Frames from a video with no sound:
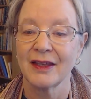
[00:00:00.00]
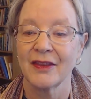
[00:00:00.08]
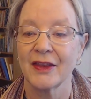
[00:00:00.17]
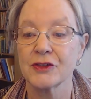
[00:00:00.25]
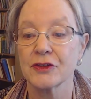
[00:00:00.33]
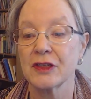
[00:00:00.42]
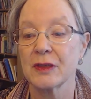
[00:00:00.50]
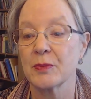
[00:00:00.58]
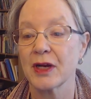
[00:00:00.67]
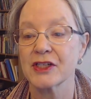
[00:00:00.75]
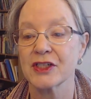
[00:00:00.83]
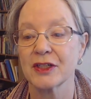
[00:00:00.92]
That your
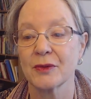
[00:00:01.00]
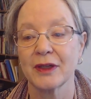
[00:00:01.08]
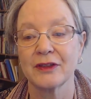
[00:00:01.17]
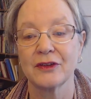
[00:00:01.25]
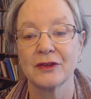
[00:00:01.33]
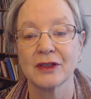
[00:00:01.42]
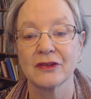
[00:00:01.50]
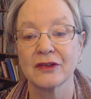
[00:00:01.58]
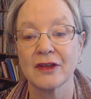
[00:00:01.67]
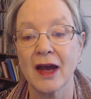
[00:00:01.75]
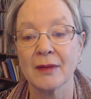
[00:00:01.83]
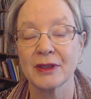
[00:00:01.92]
depression wants you to
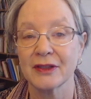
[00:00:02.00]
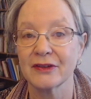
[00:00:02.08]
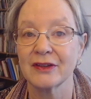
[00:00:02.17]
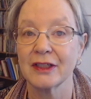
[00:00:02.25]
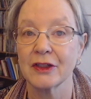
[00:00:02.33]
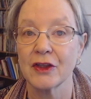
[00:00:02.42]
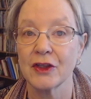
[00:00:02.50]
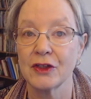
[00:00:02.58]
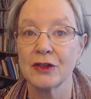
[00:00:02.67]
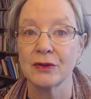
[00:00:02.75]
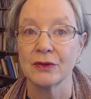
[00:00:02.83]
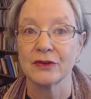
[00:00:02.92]
stop listening to the
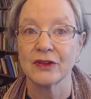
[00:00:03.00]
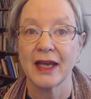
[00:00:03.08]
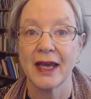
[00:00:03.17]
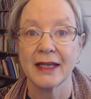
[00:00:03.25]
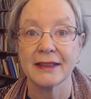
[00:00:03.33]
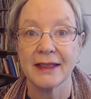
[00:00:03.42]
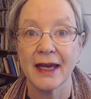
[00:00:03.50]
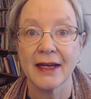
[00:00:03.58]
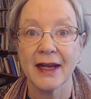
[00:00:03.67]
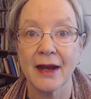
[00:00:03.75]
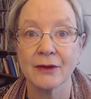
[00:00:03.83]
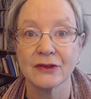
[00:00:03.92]
news and get
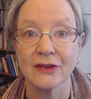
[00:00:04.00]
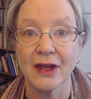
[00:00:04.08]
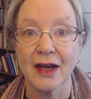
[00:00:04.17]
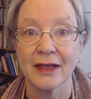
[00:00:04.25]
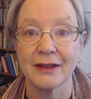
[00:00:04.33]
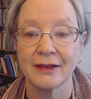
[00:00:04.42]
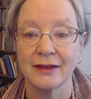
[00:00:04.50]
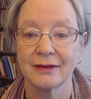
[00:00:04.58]
outside.